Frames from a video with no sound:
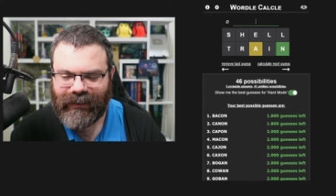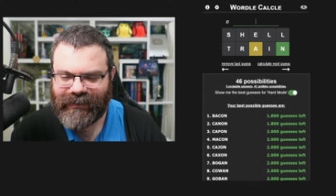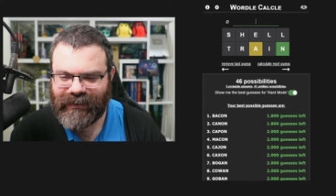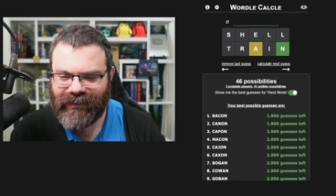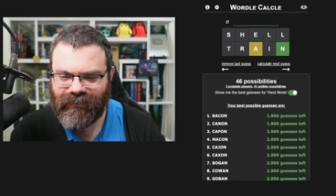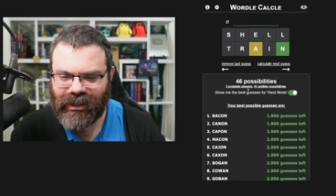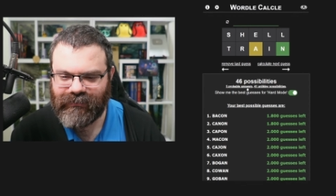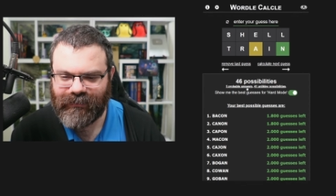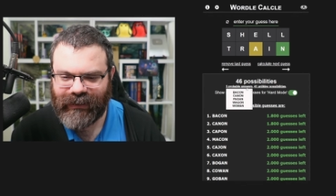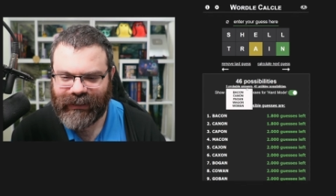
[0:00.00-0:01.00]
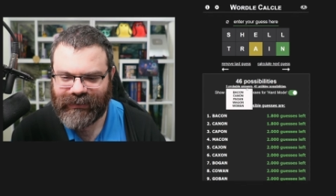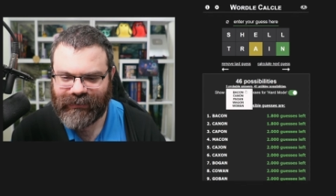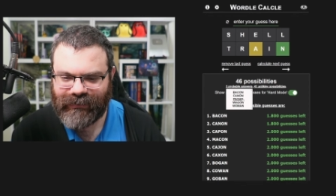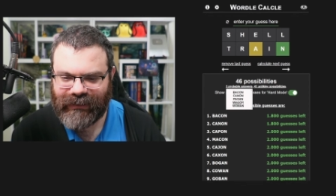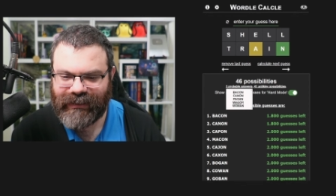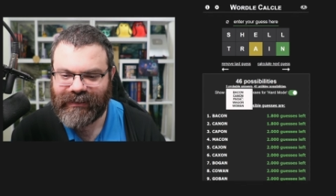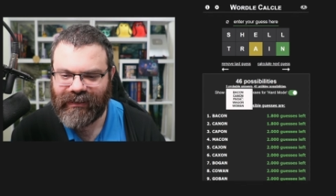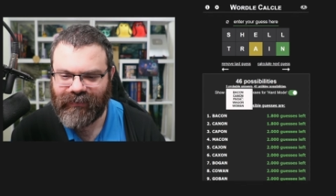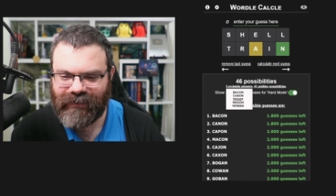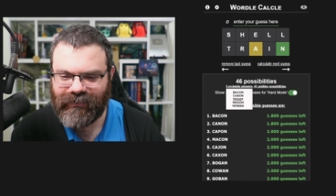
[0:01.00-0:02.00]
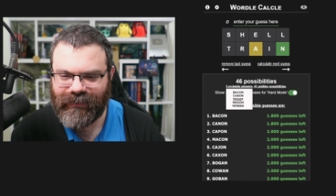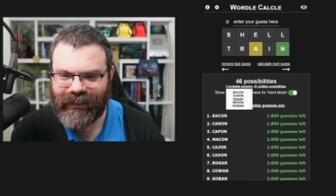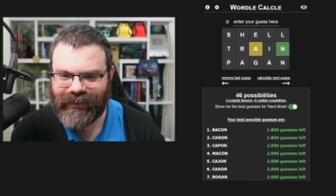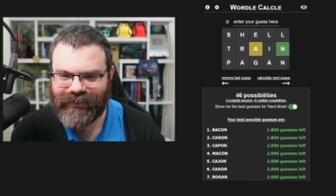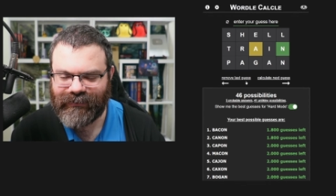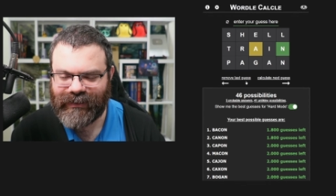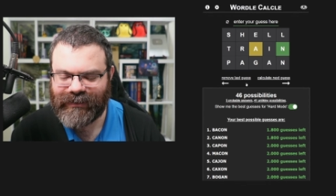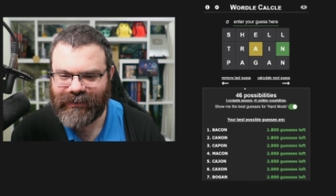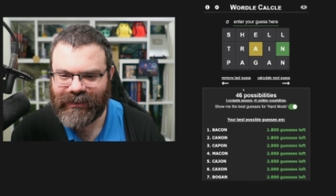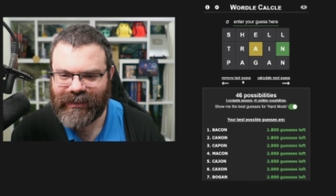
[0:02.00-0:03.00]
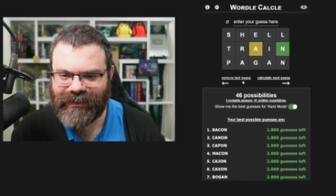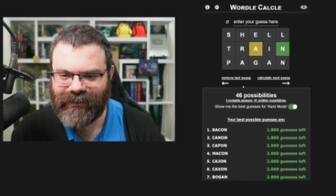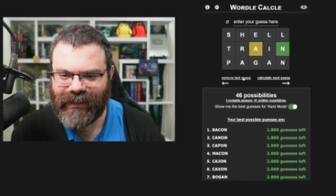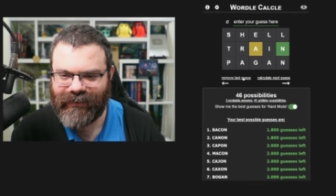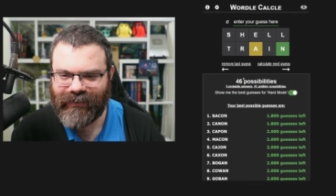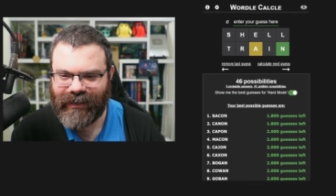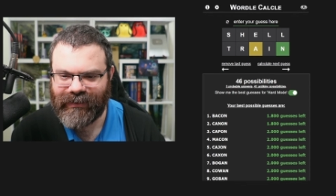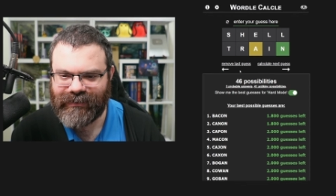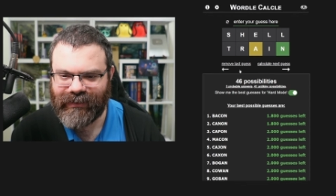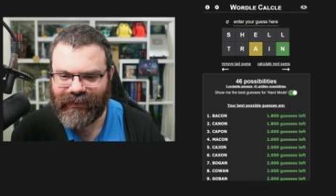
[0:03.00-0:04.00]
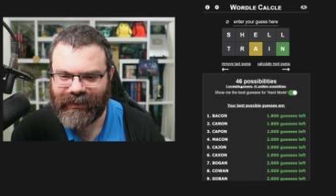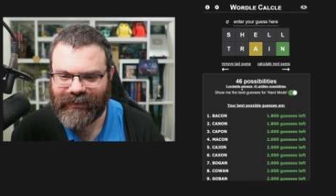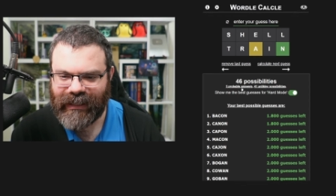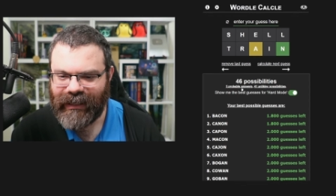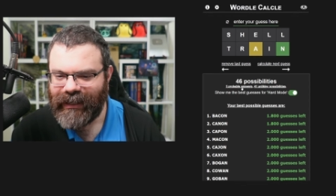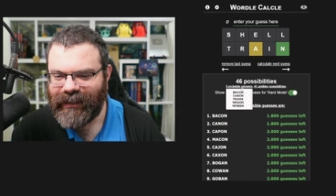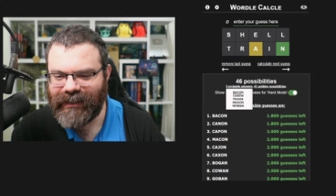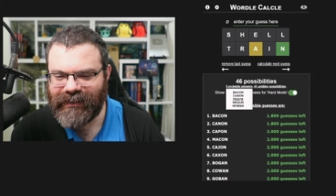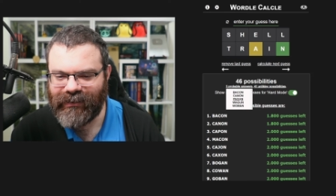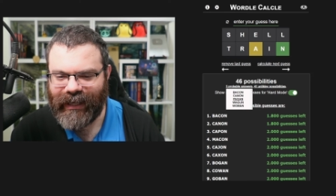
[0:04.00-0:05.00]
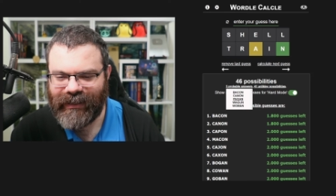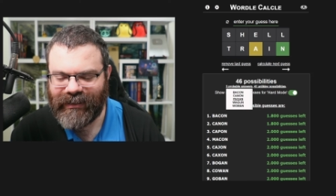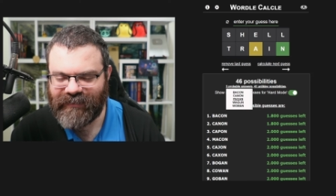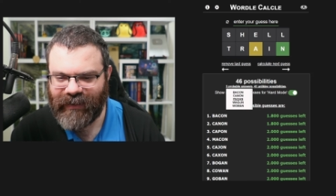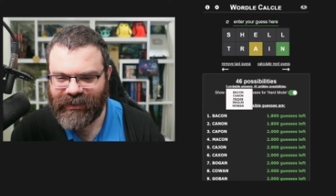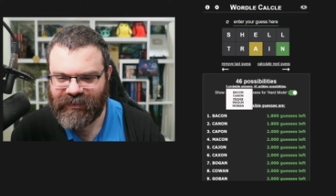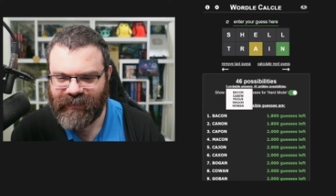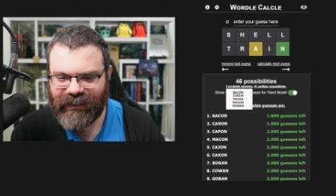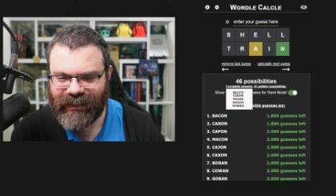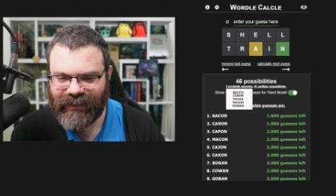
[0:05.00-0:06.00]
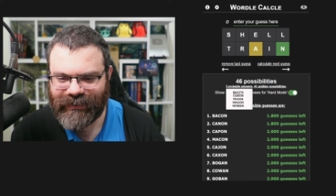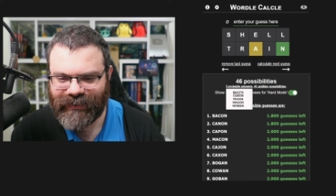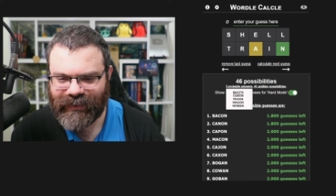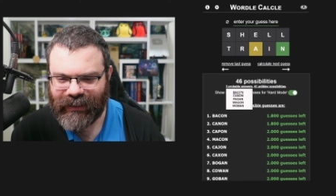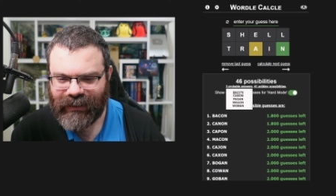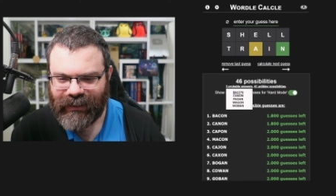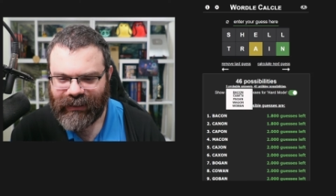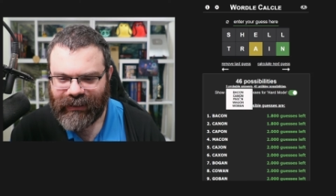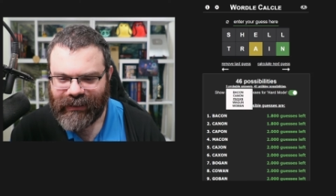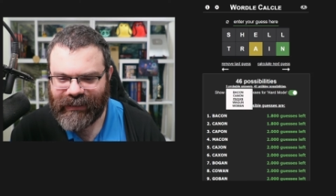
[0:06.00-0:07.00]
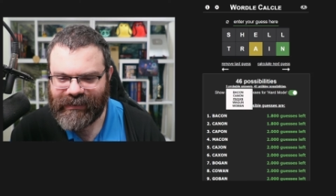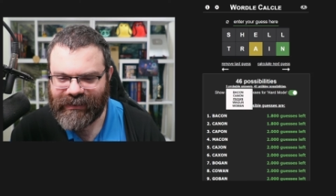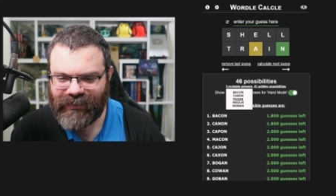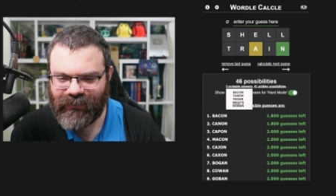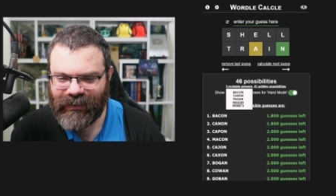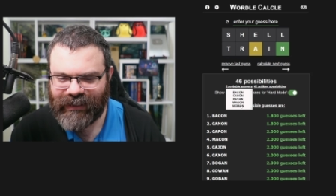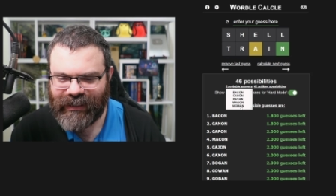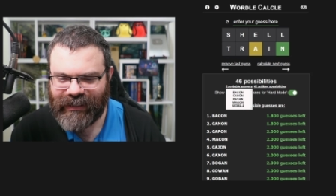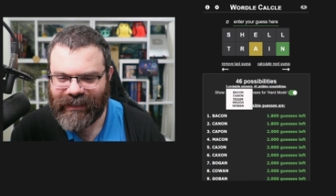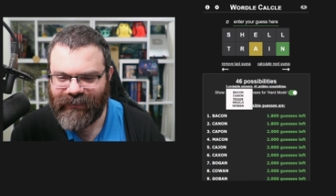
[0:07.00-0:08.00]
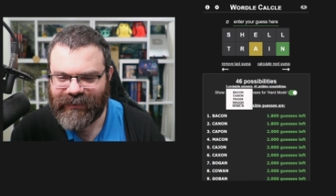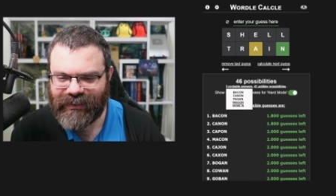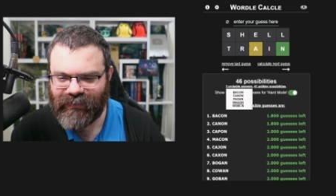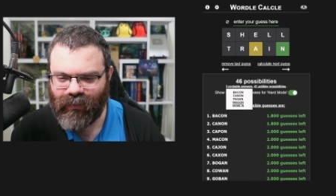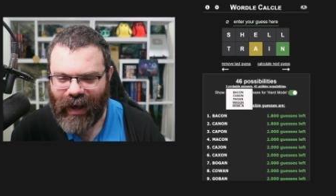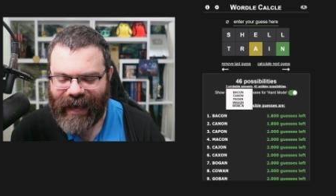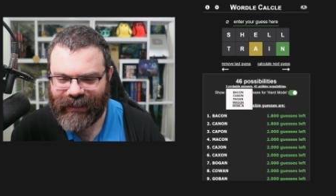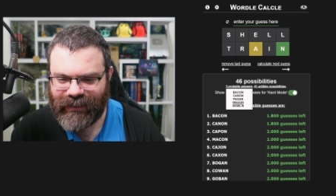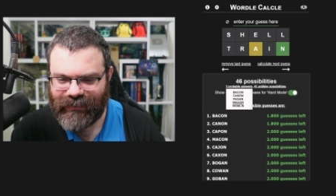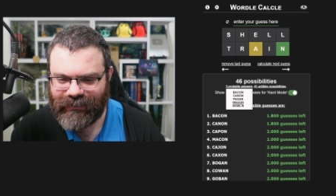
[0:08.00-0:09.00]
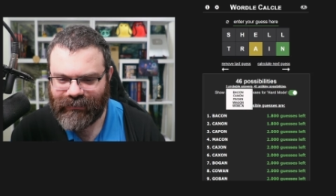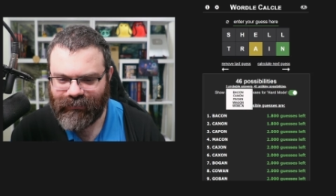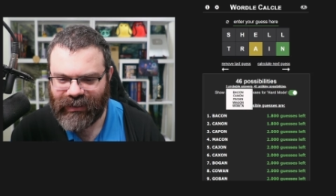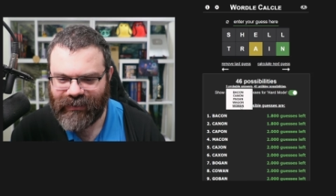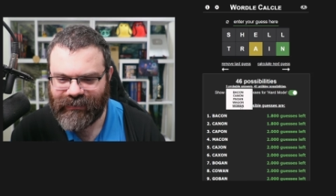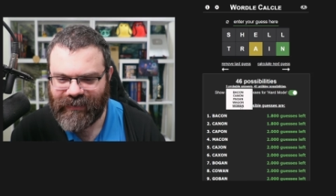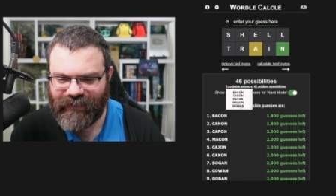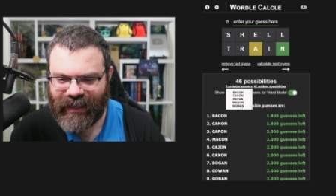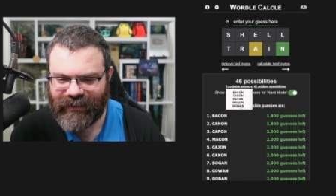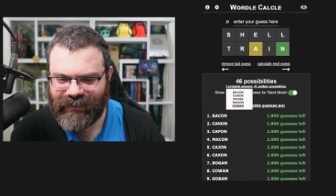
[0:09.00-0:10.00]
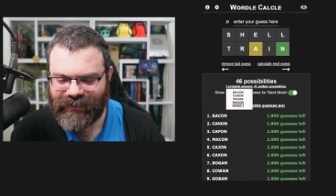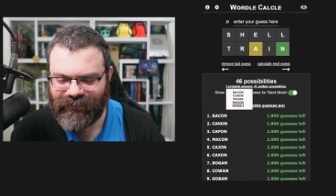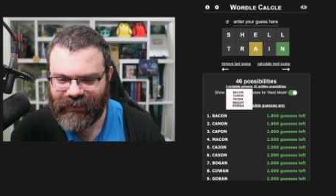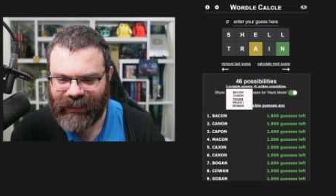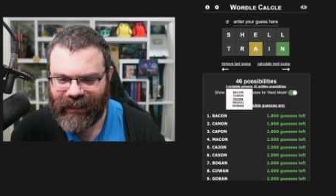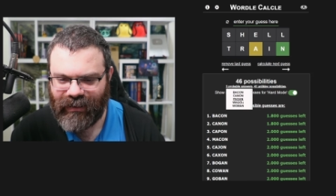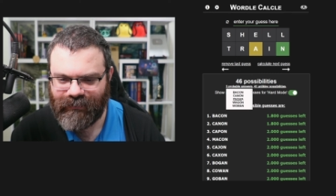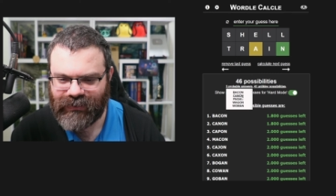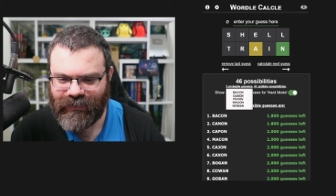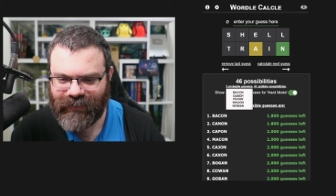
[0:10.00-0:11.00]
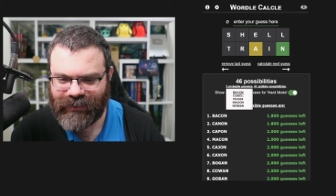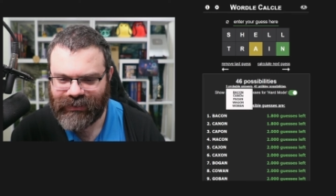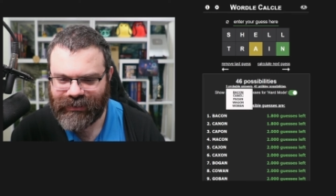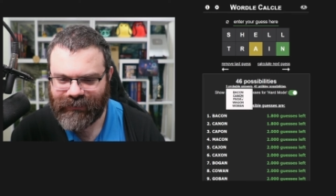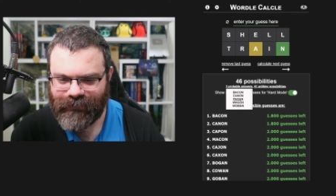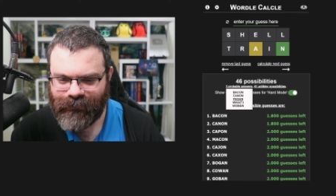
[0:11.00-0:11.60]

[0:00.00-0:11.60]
Is it in a probable answer? It is in the probable answer list. It just doesn't like, okay, let's look at this. It doesn't like it as much because it doesn't really, it gives us wagon, but other than that, it doesn't really help too much.